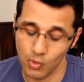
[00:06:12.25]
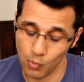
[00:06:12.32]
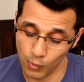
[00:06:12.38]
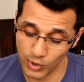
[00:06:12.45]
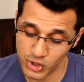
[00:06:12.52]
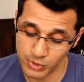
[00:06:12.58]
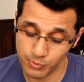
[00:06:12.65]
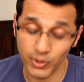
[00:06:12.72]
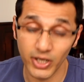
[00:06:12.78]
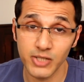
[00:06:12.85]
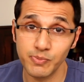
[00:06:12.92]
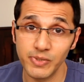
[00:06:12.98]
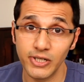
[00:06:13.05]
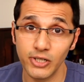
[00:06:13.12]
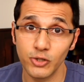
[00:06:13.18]
Which
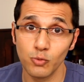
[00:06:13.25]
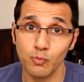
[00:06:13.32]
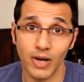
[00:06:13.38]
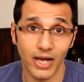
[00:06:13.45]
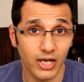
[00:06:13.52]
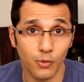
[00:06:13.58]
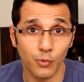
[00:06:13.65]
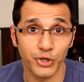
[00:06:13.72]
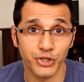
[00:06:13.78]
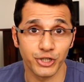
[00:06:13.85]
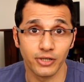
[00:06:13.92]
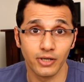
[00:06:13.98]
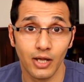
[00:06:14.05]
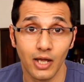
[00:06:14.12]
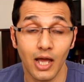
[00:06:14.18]
brings me to my
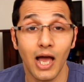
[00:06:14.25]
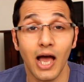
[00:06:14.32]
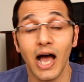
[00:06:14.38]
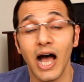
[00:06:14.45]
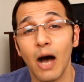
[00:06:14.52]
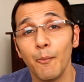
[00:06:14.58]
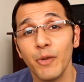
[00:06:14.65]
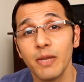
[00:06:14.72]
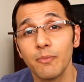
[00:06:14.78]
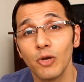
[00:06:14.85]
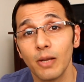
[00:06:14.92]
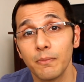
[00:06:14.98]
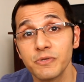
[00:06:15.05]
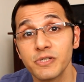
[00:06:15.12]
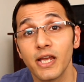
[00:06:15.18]
question: how many
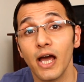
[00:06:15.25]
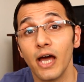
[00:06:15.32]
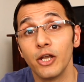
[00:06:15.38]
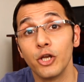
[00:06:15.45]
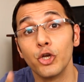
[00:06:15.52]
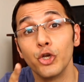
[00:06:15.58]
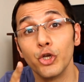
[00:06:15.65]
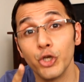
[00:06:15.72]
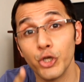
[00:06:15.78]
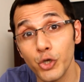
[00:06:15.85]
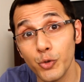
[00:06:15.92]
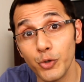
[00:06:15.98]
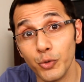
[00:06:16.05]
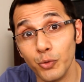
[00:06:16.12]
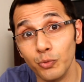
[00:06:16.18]
pull-ups can
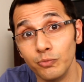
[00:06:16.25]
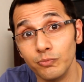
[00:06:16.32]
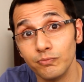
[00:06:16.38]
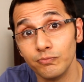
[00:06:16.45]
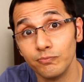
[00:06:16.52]
you do?